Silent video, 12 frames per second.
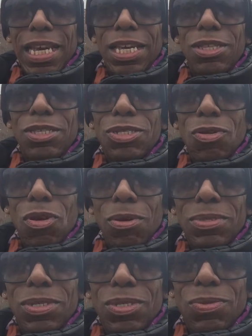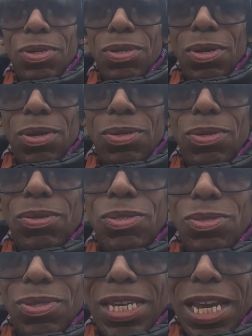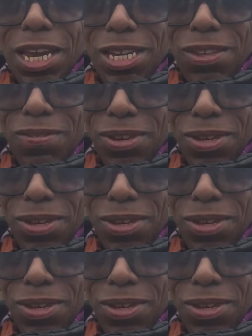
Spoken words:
In the storms is where you learn who truly cares for